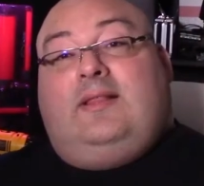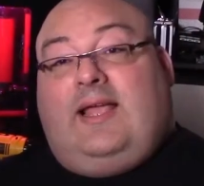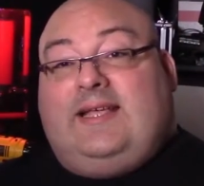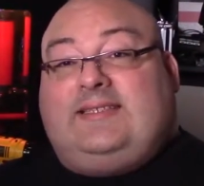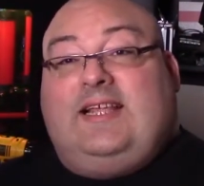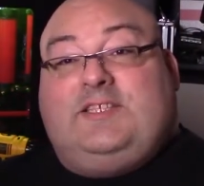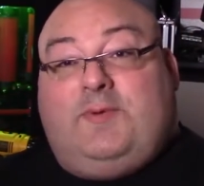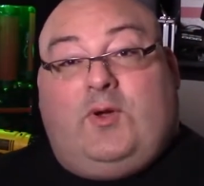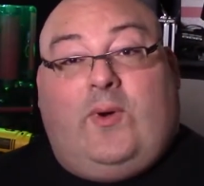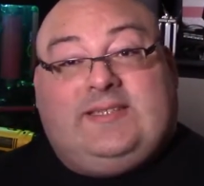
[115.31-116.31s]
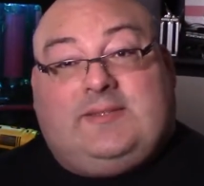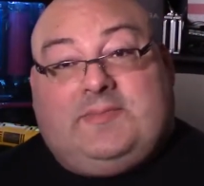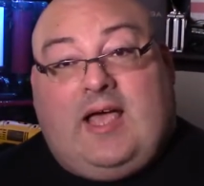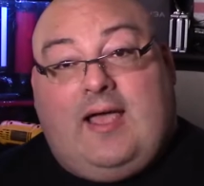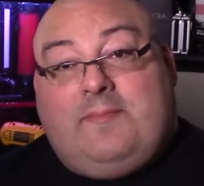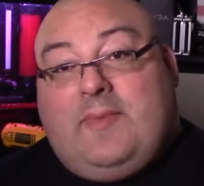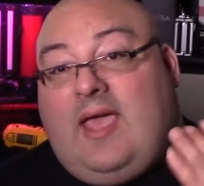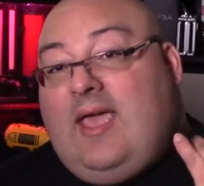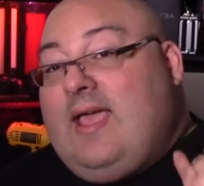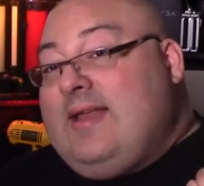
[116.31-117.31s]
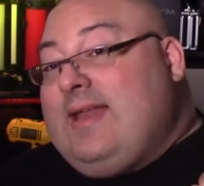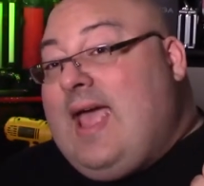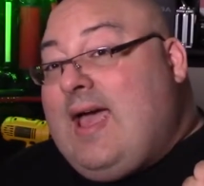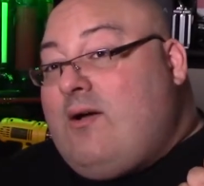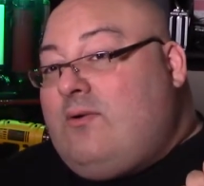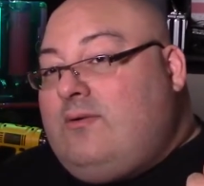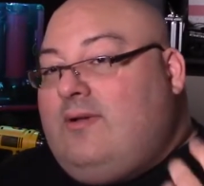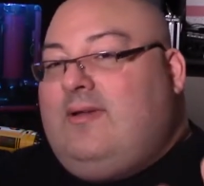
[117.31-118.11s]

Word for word: like I said, it's been quite some time, and now